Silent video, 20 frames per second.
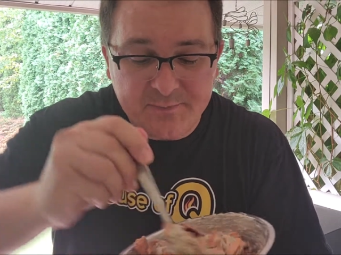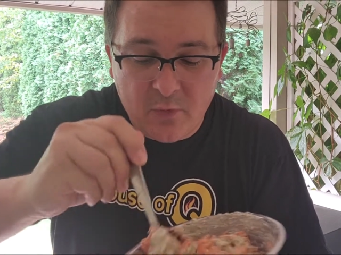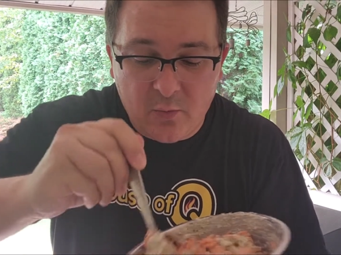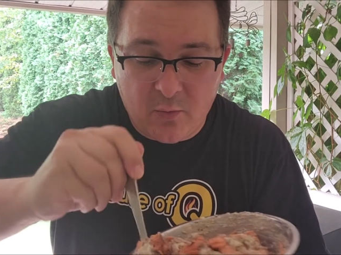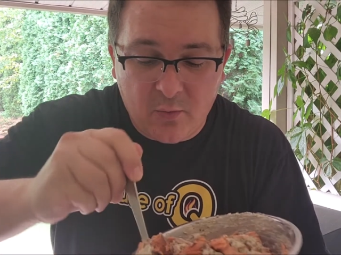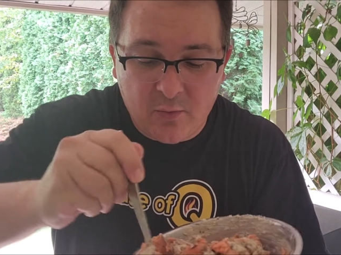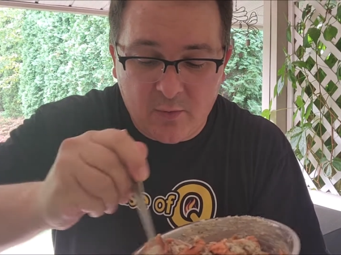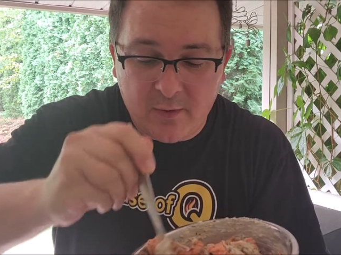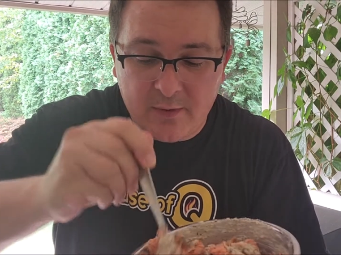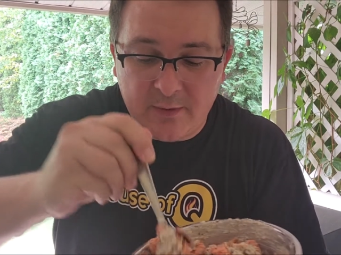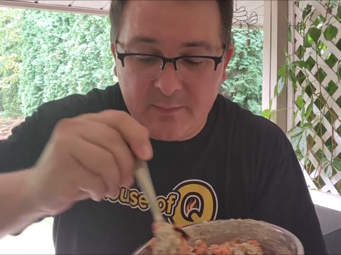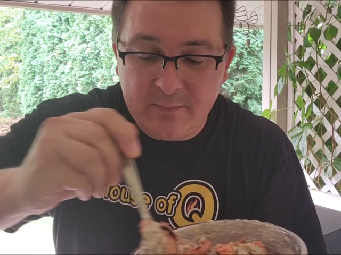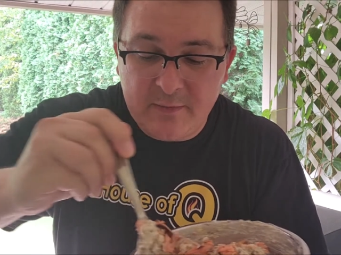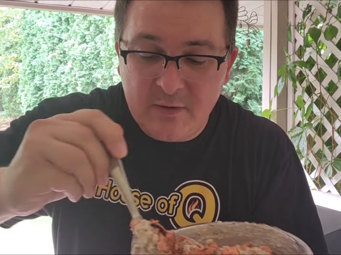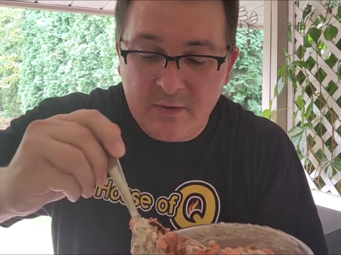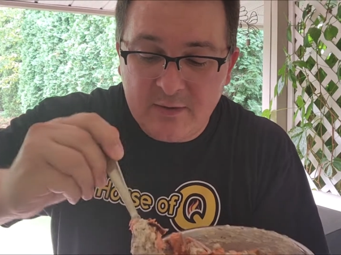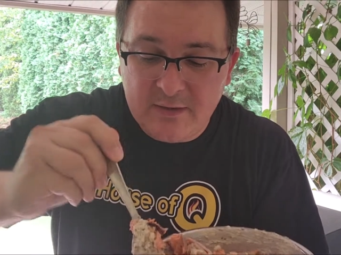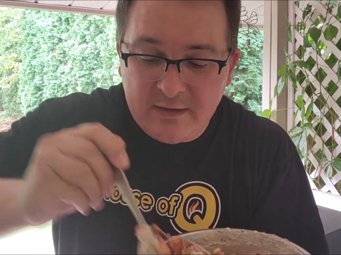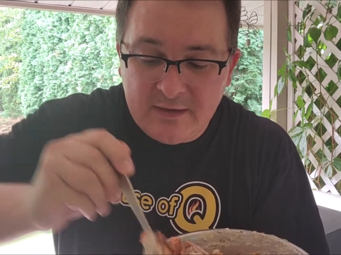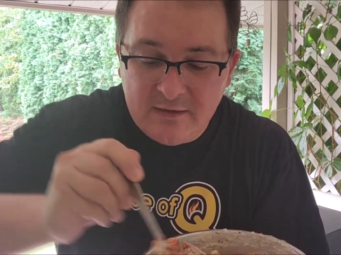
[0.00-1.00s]
or
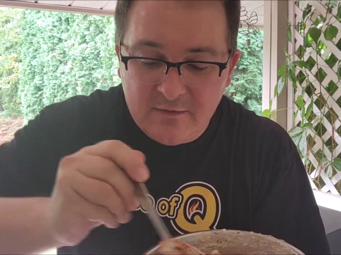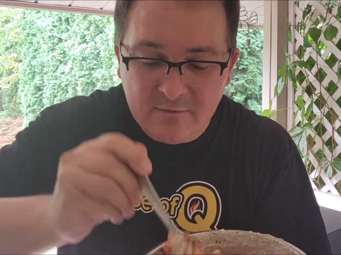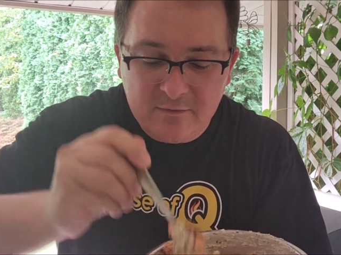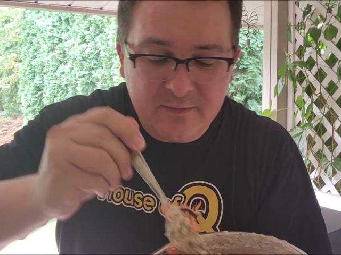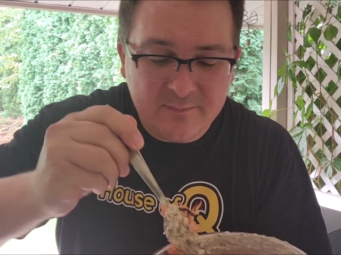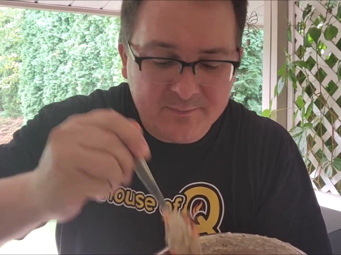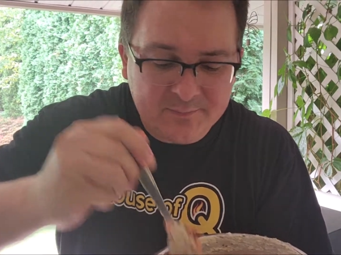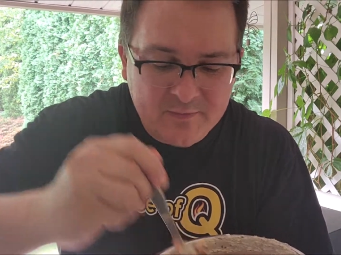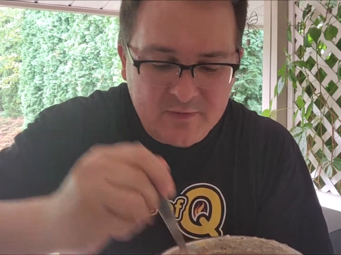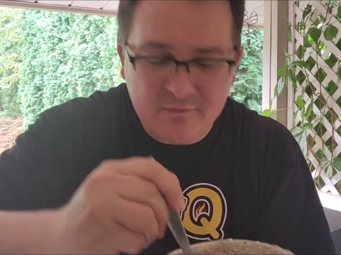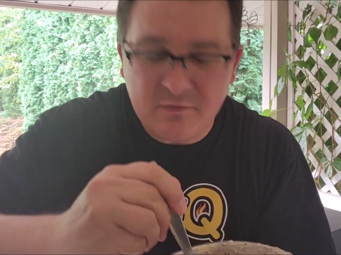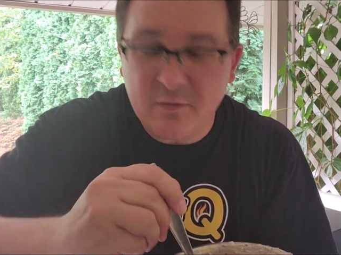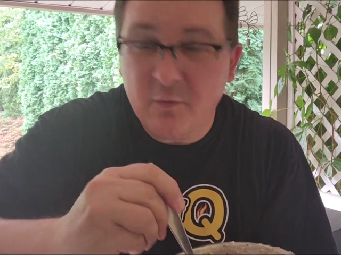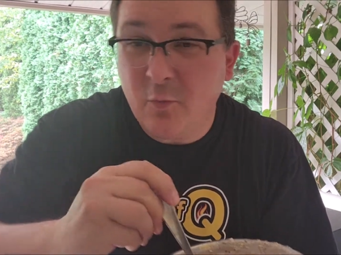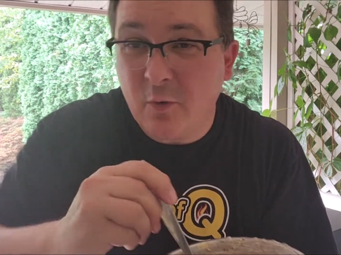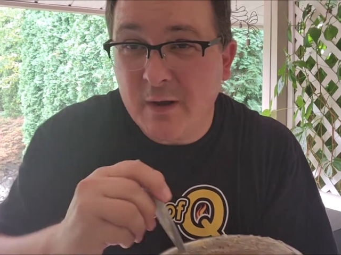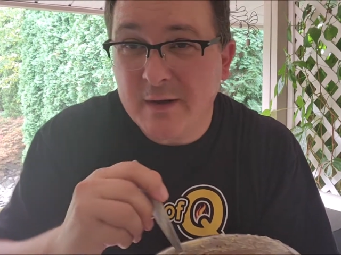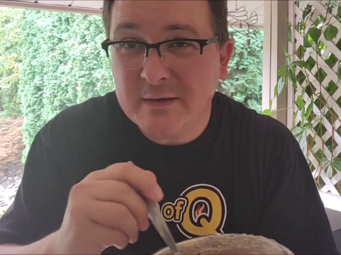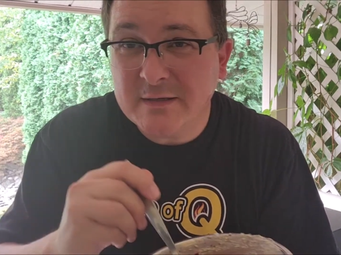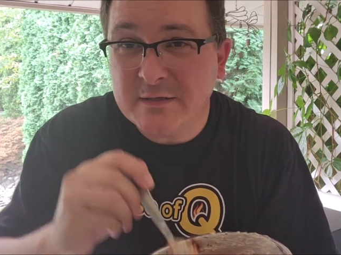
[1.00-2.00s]
you could even, if you
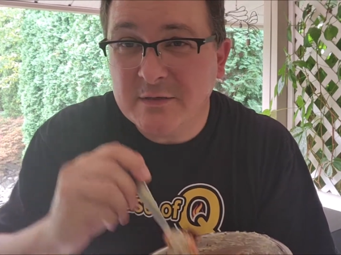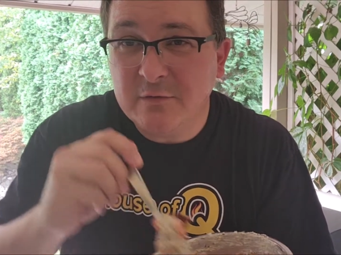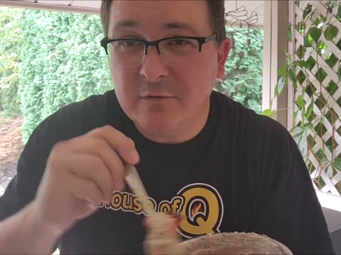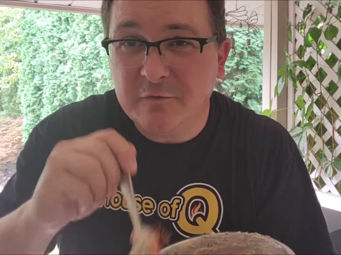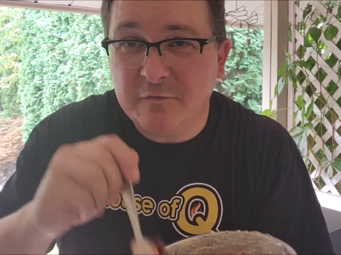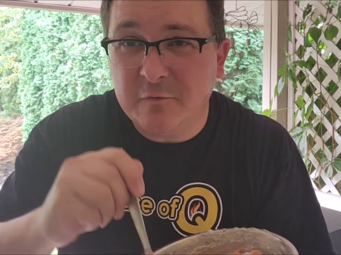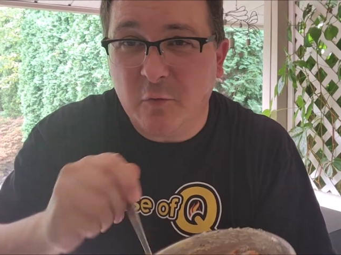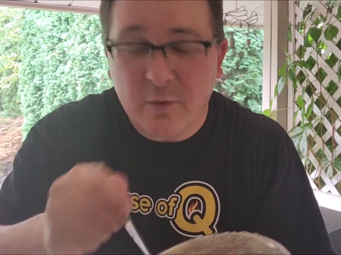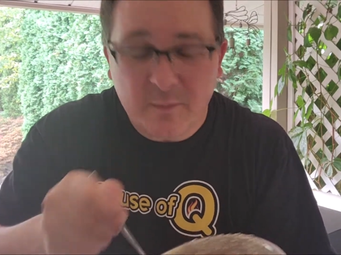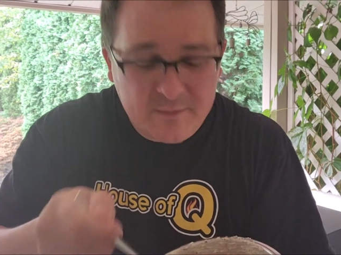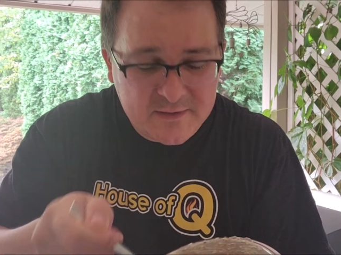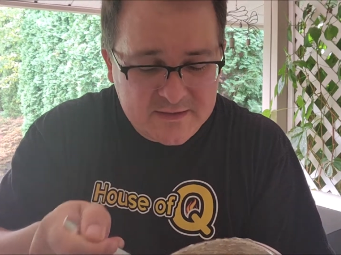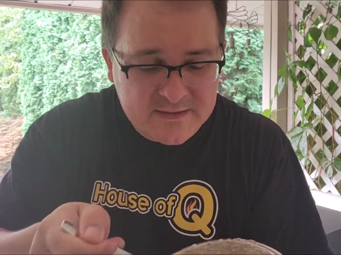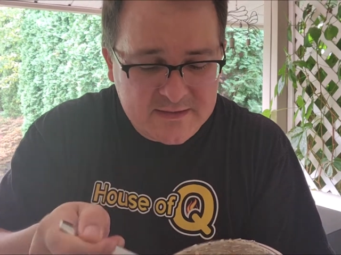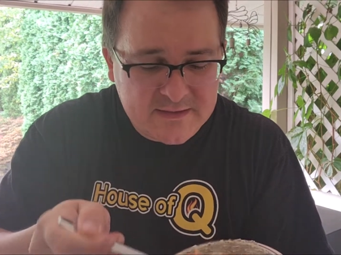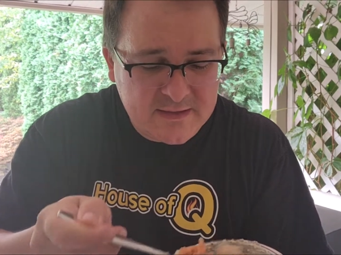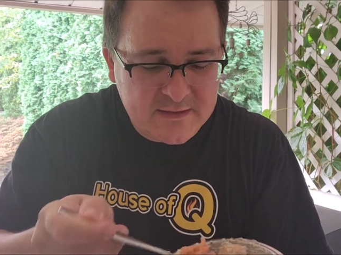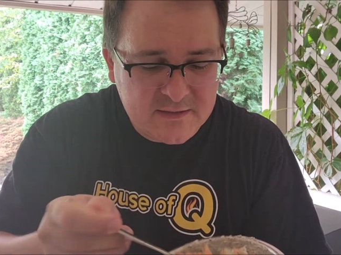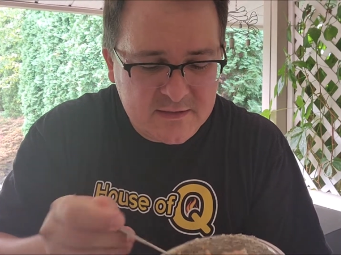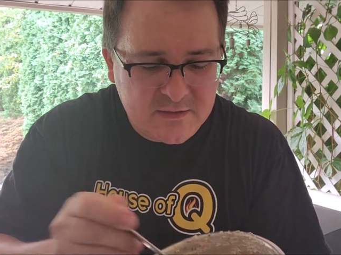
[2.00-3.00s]
wanted to, form this
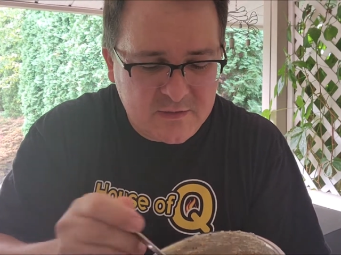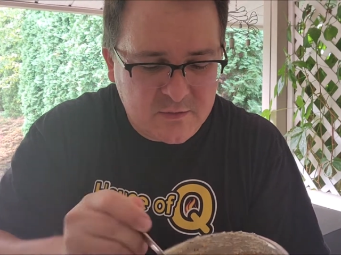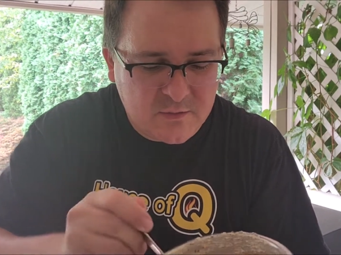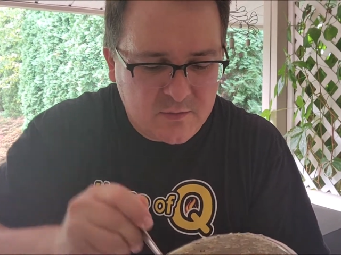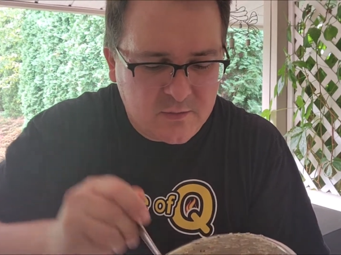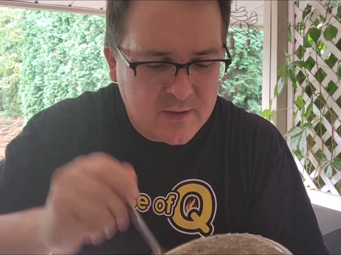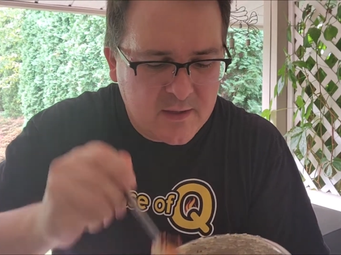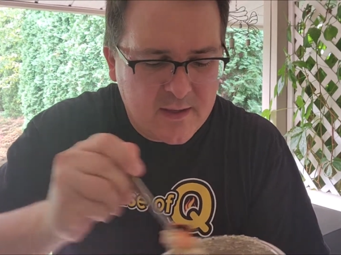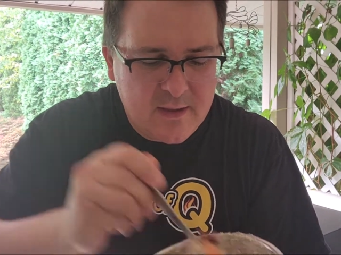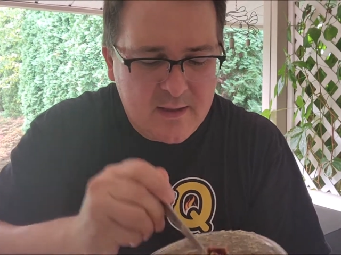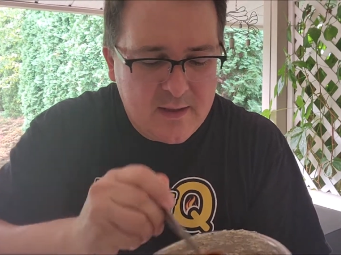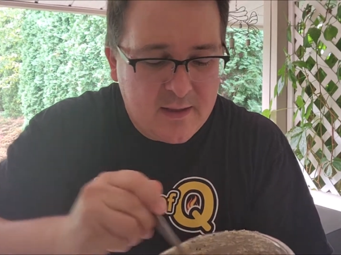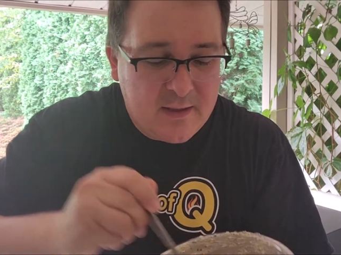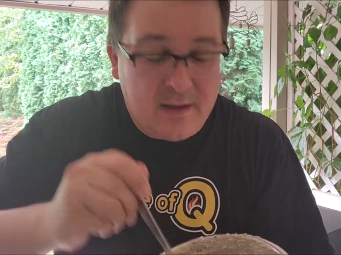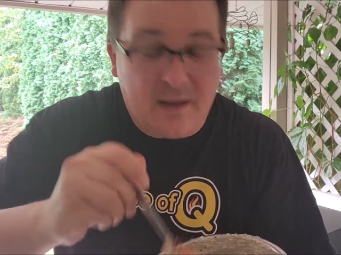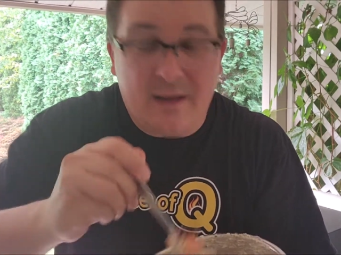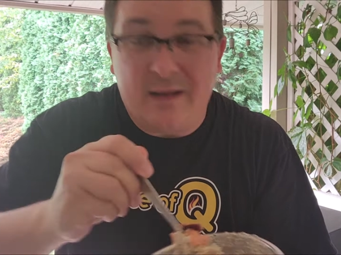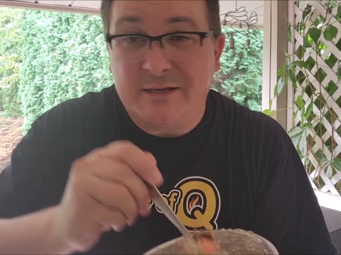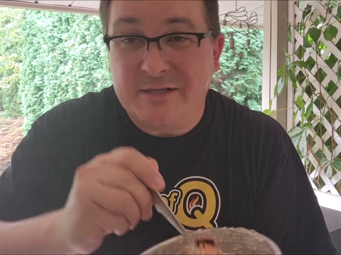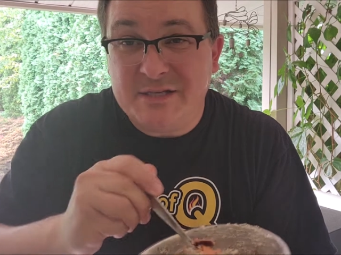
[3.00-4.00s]
into
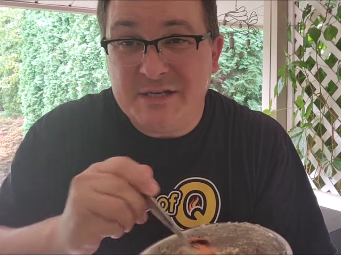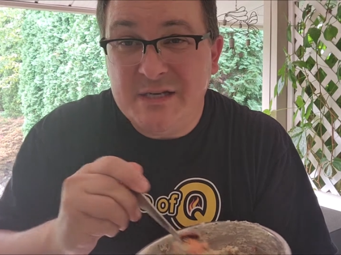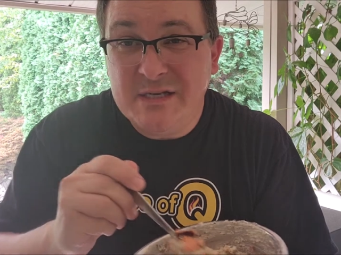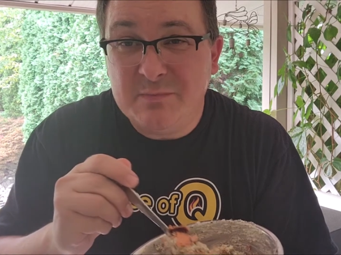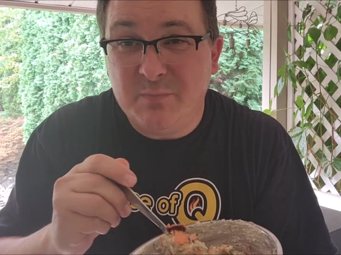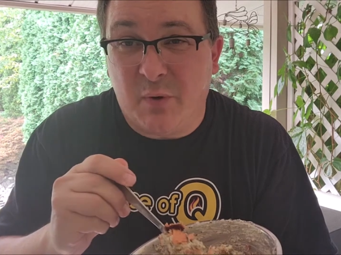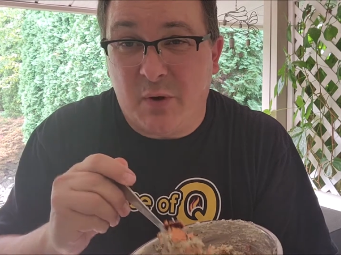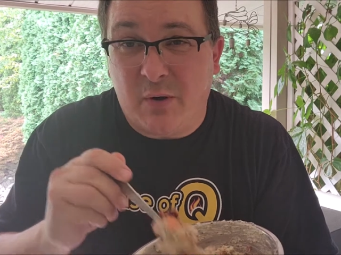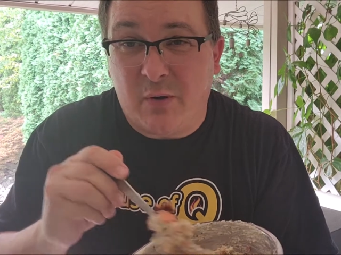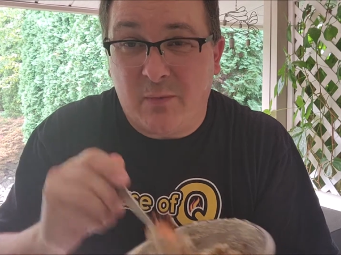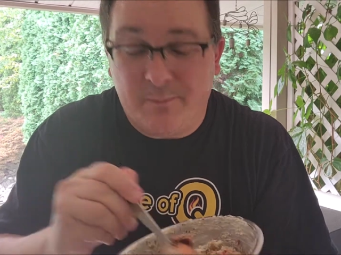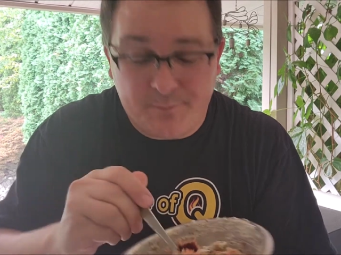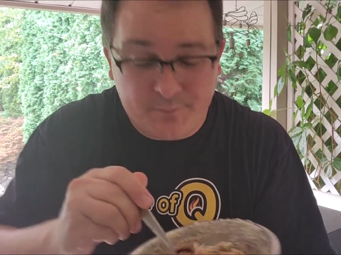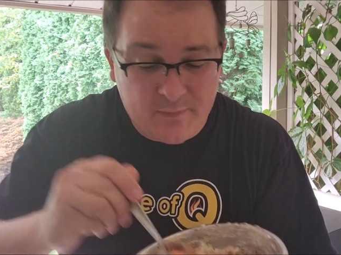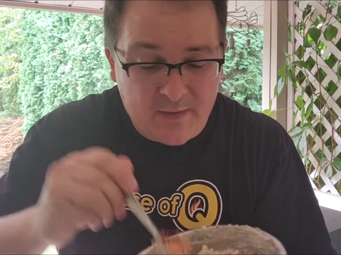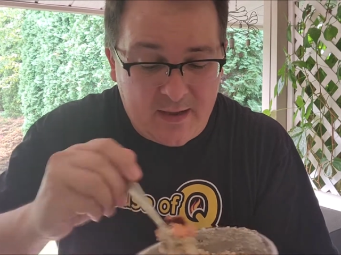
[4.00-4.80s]
a cheese ball.